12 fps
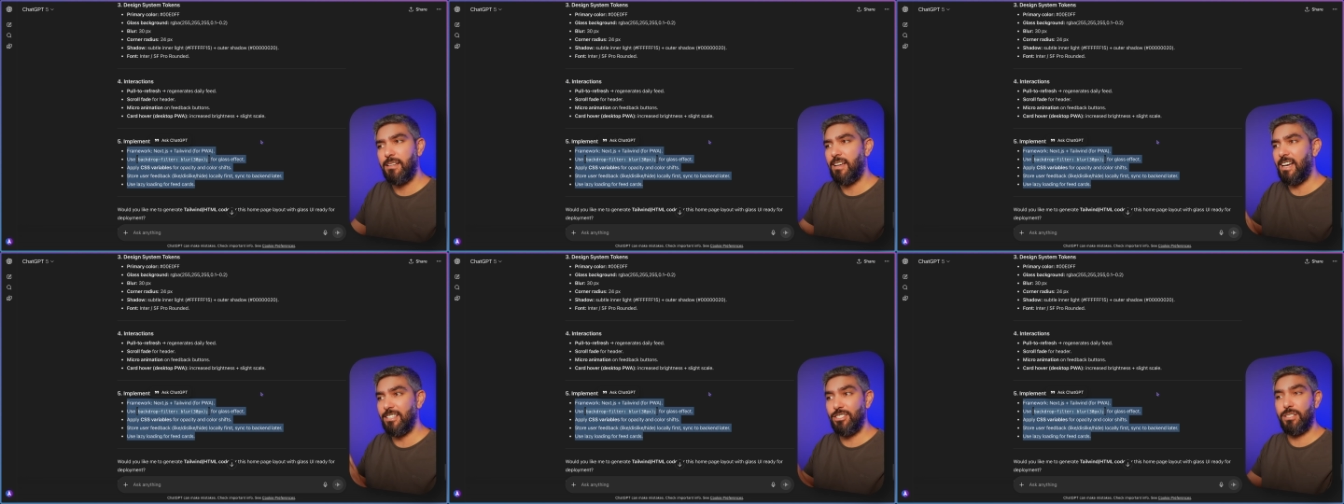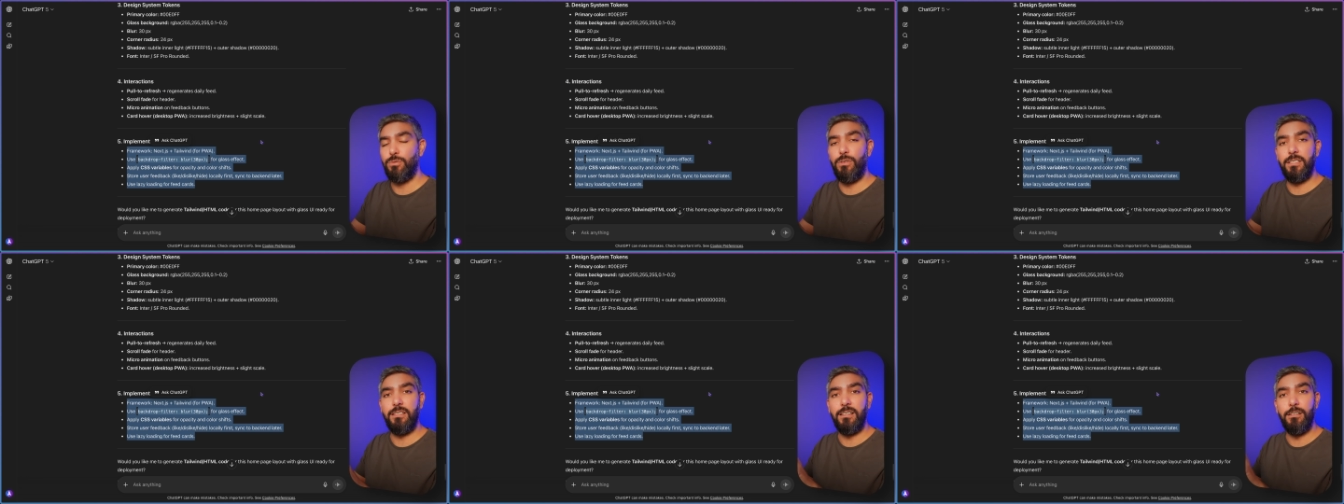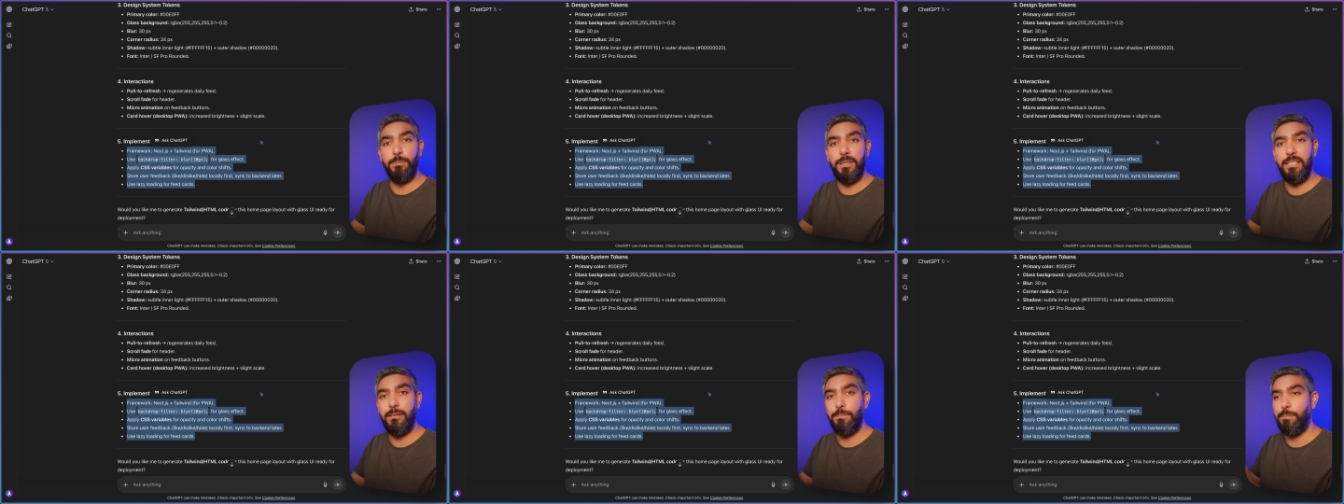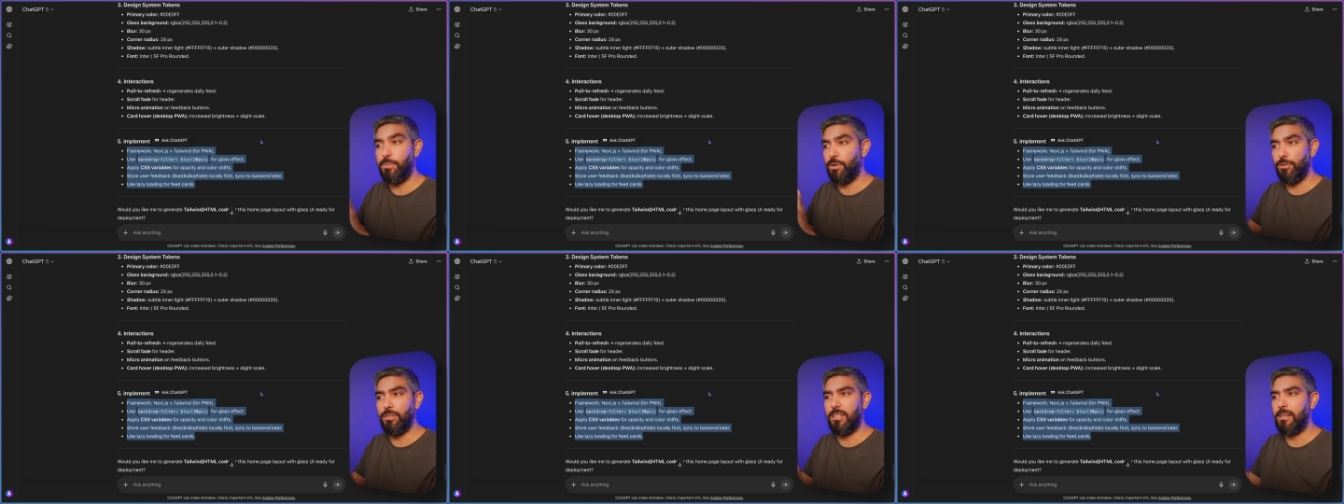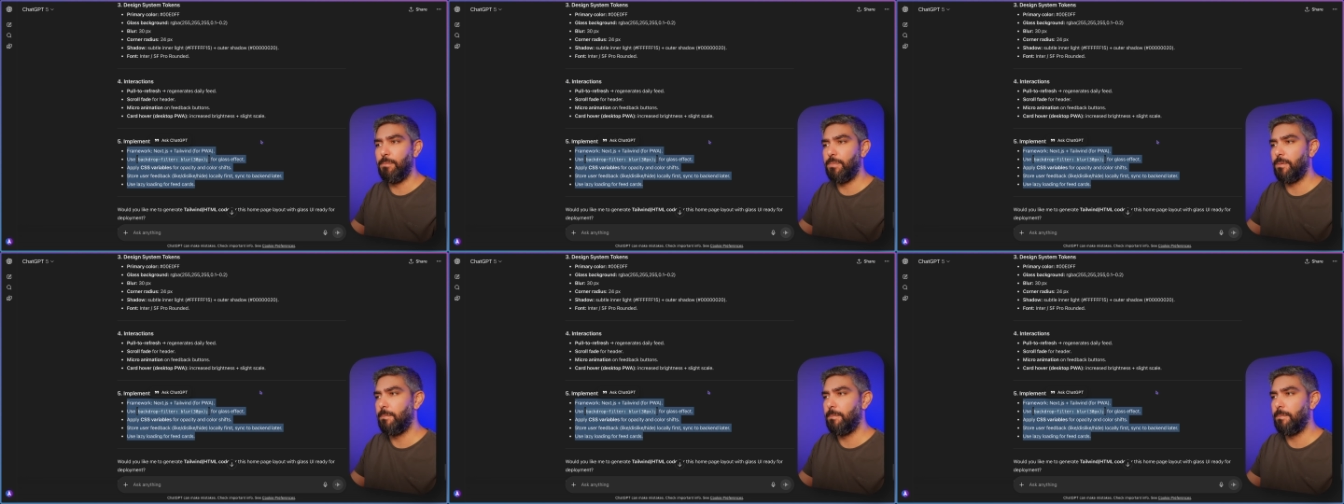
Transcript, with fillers: I just want the complete prototype.